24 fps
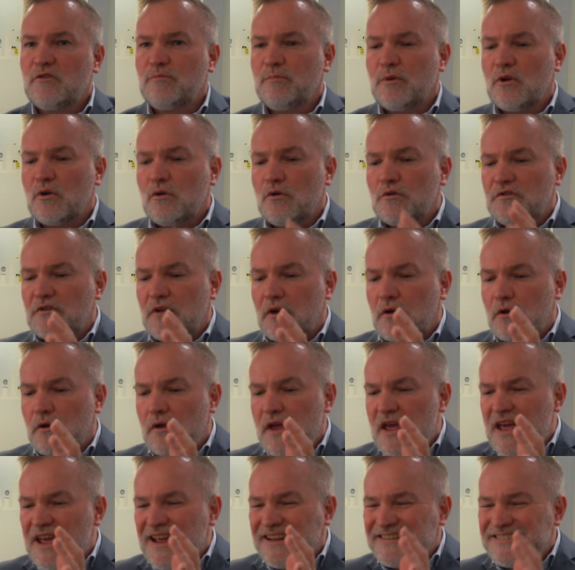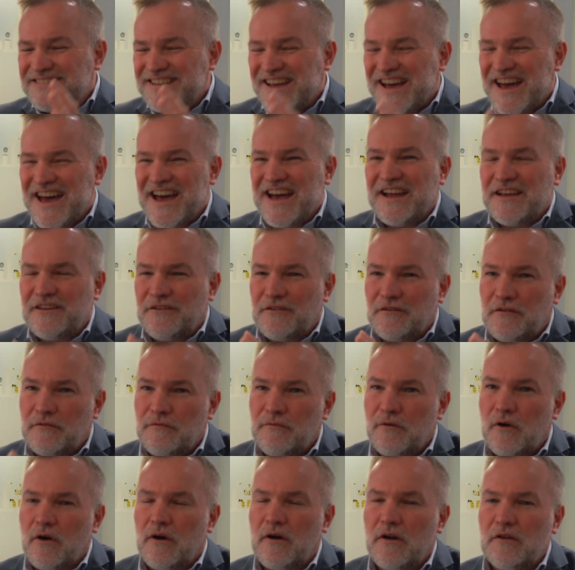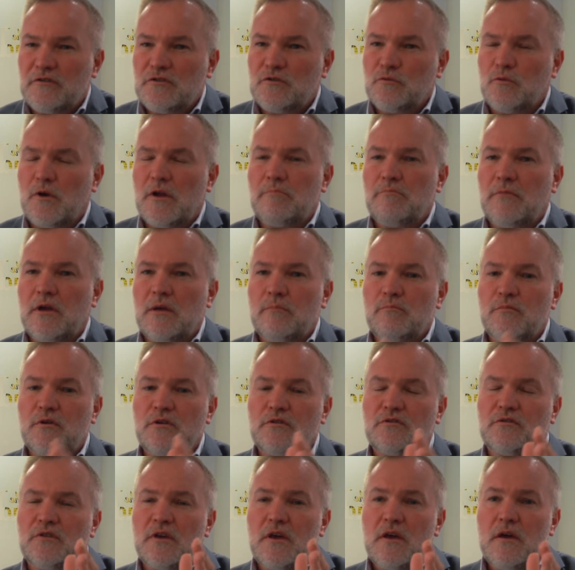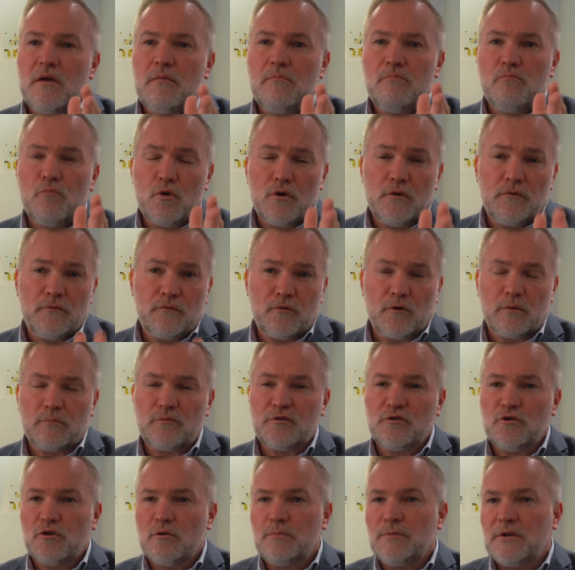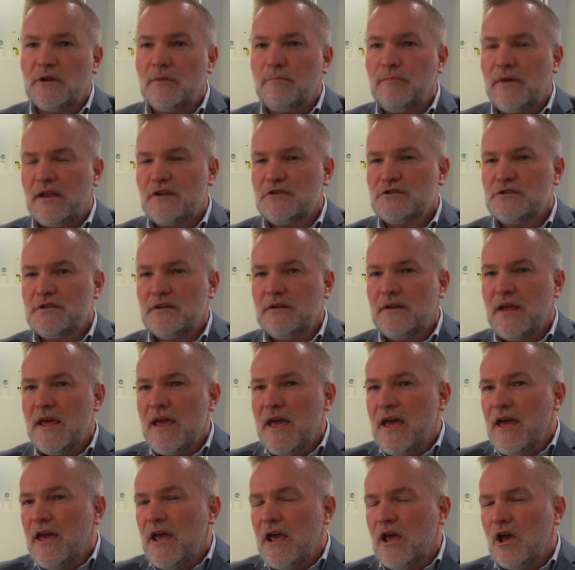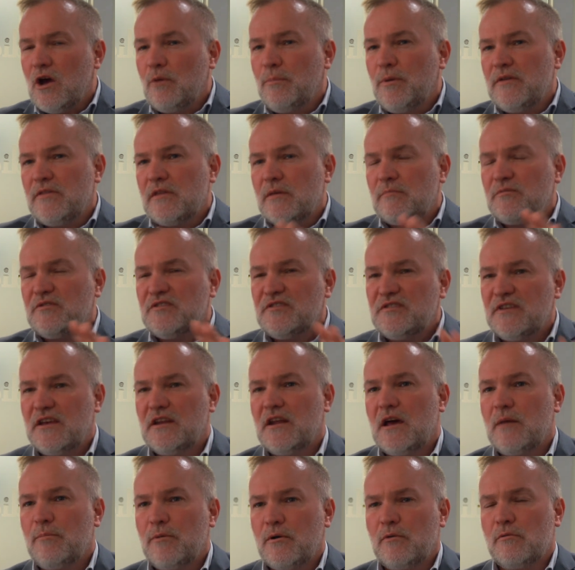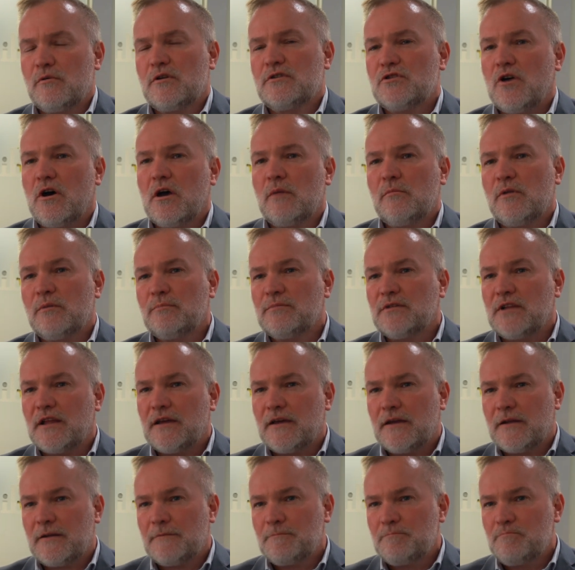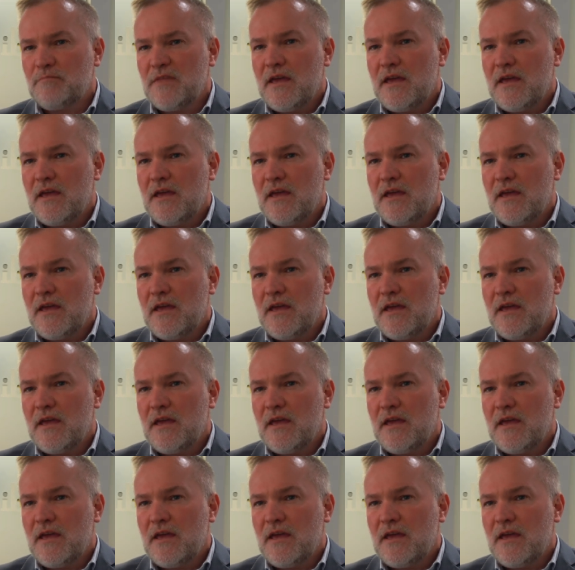but also targeted advice when members move from super to pension, helping them set up a retirement plan.